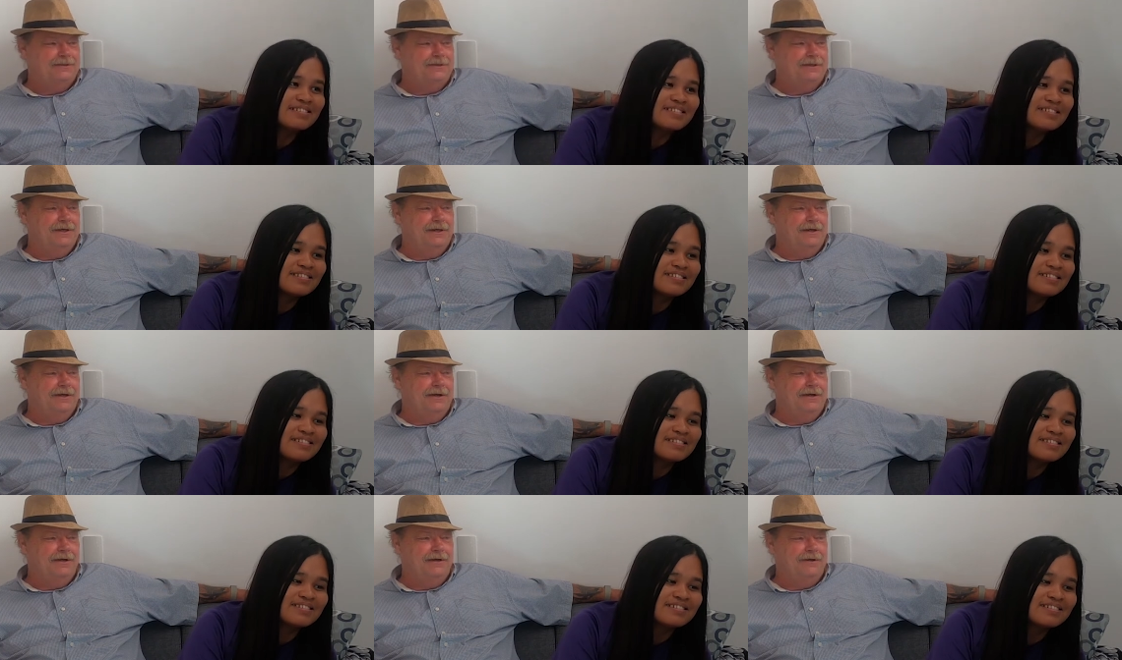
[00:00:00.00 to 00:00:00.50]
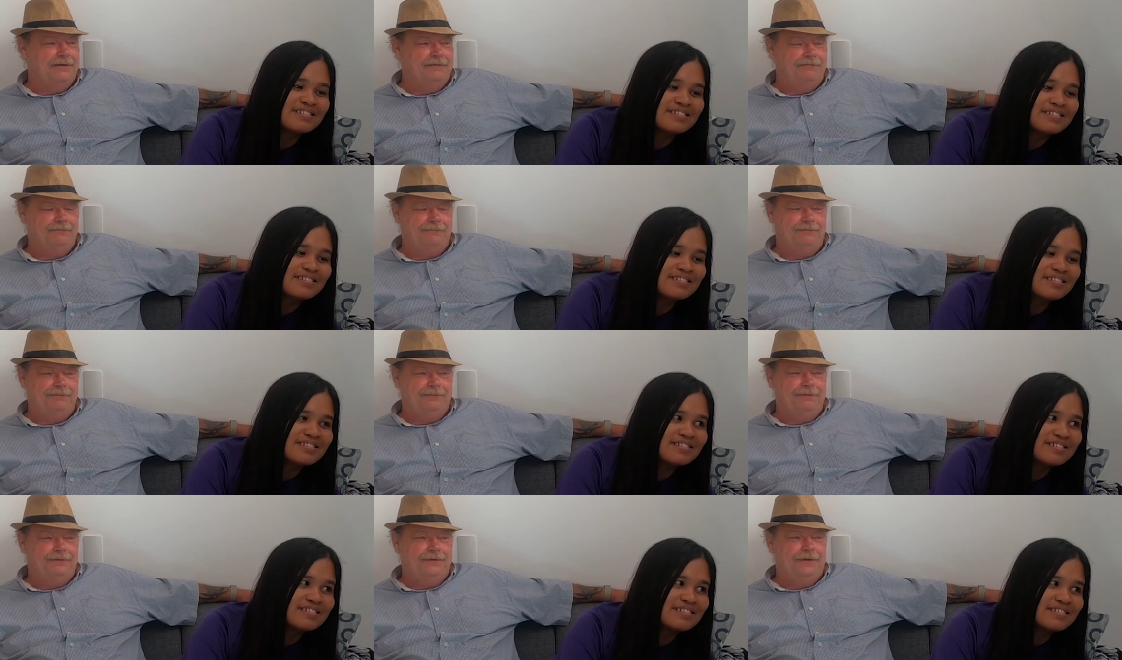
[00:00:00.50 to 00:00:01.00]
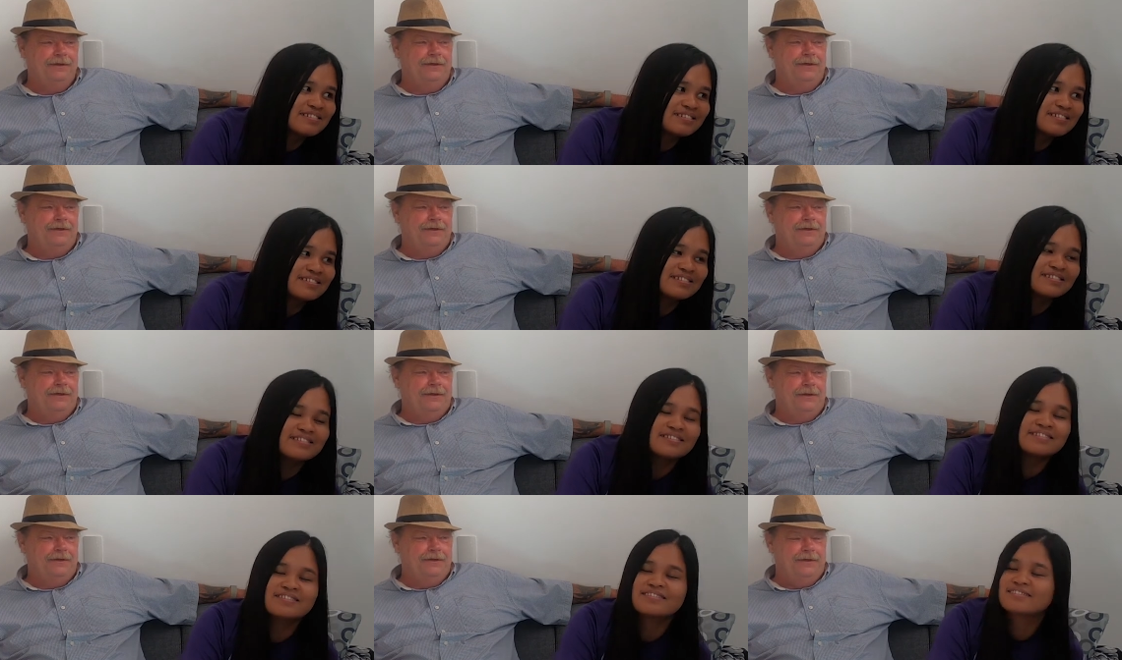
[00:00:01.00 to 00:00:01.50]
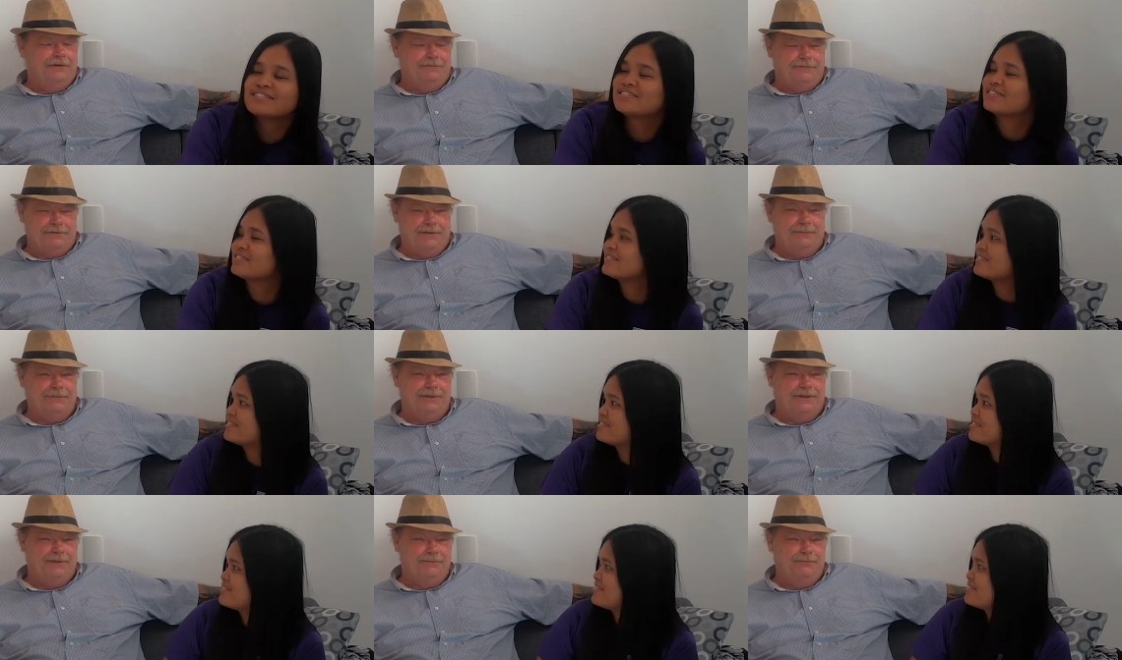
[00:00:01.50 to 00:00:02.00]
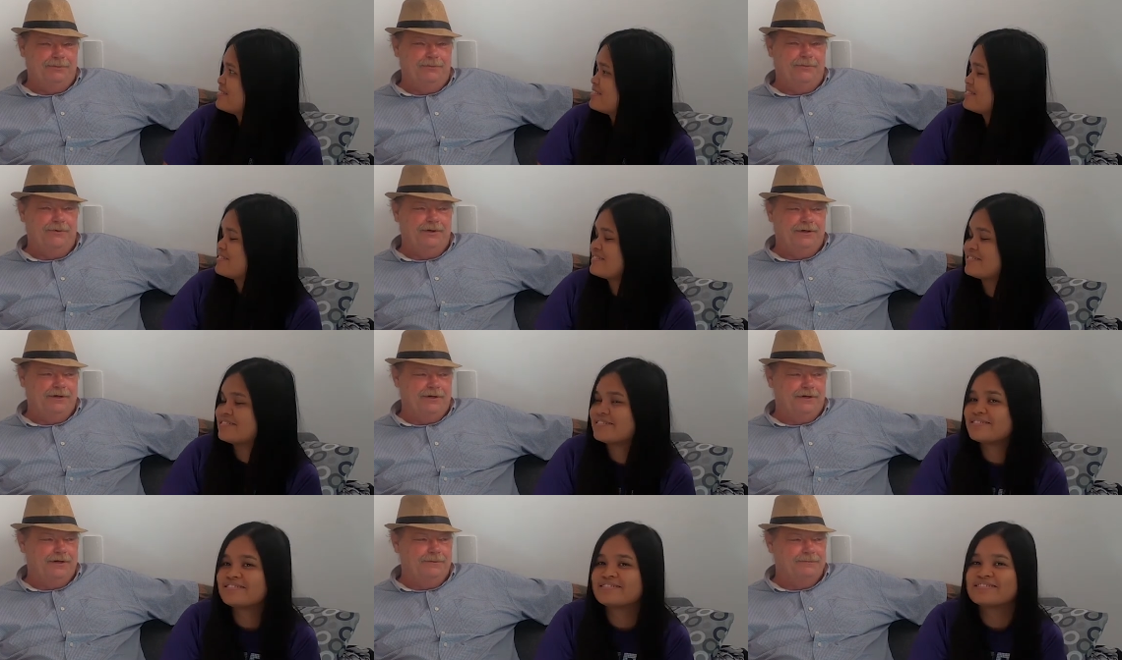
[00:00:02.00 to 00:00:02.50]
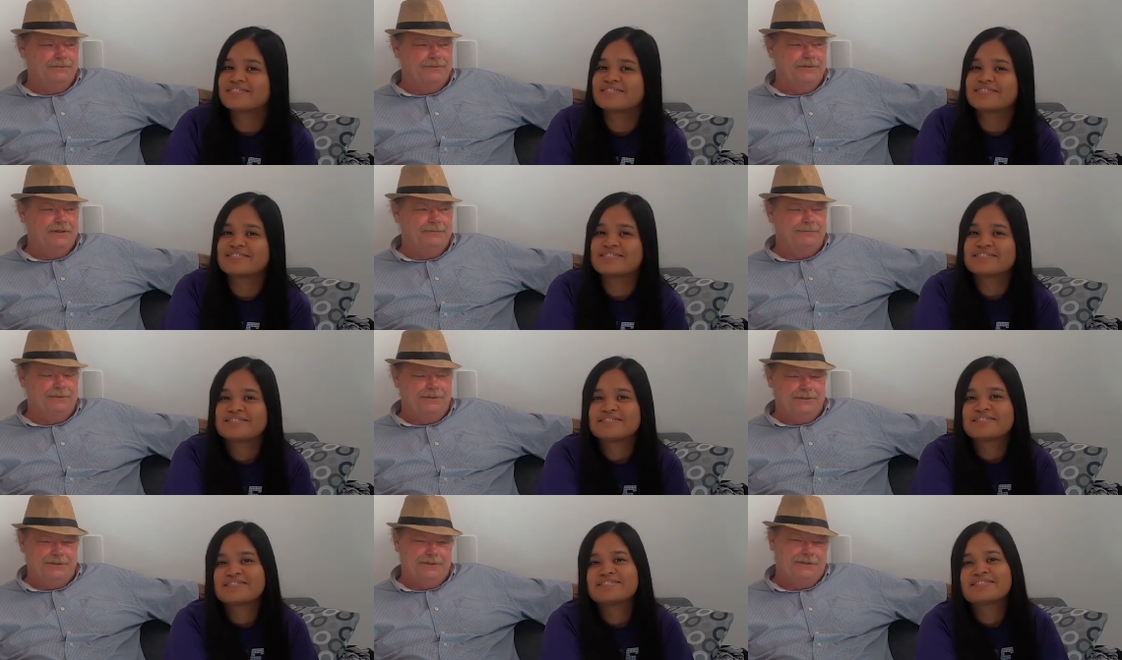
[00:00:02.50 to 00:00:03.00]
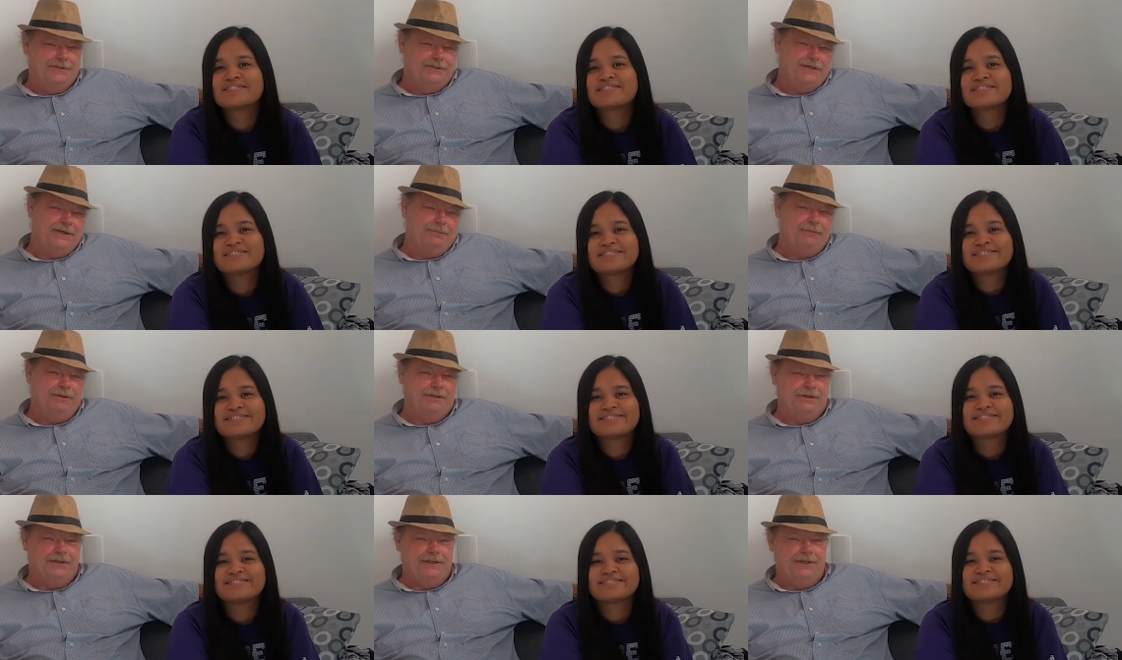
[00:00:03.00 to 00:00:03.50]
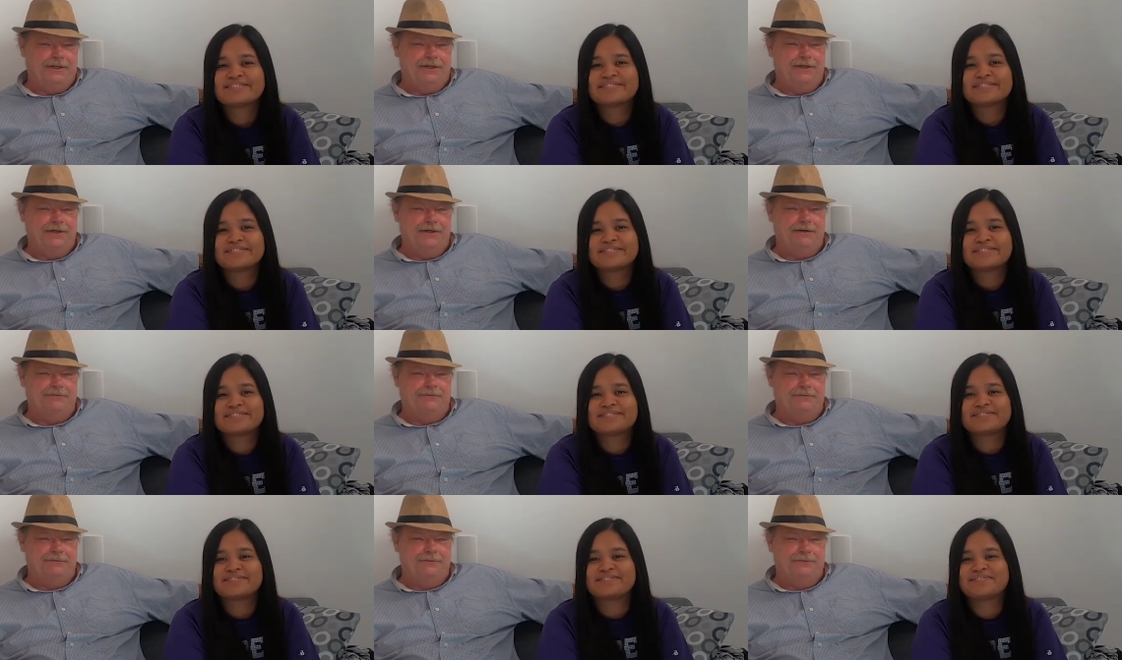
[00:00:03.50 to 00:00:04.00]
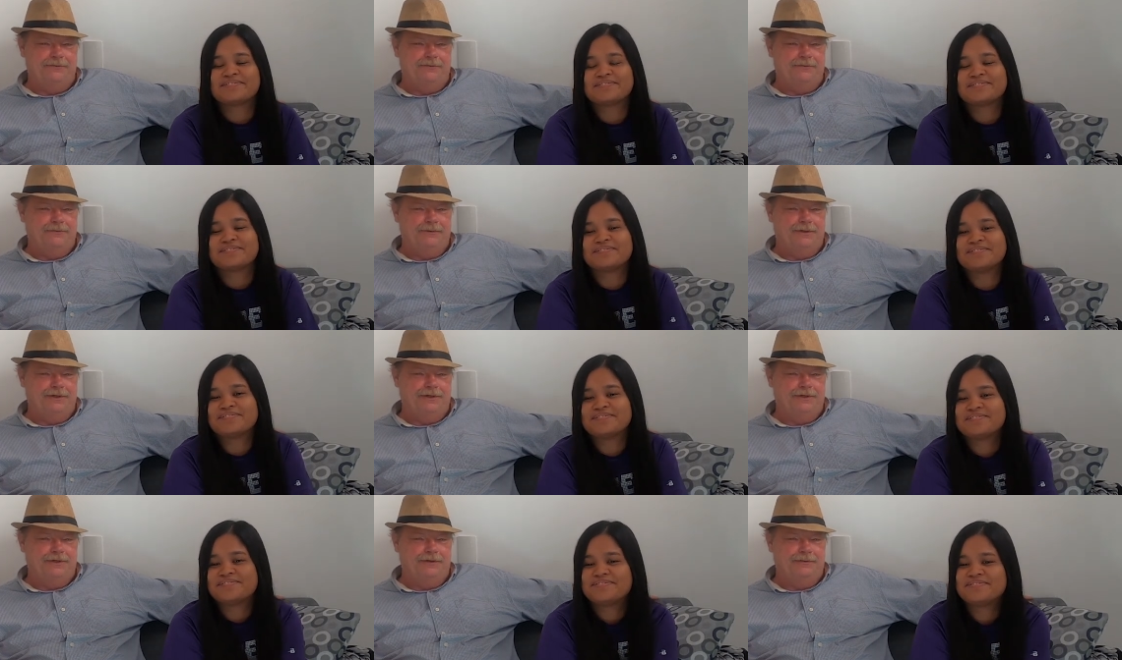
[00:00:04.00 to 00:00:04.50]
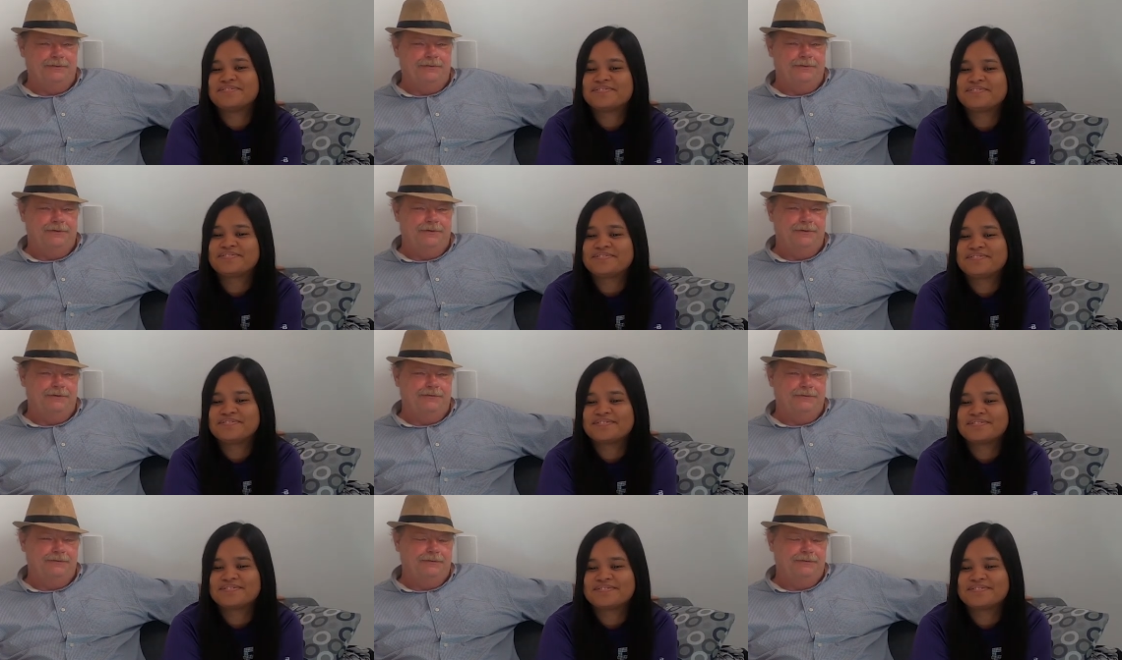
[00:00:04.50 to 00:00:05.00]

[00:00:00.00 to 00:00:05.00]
Speaker 1: Uh, if something important comes up that she's able to take care of real quick or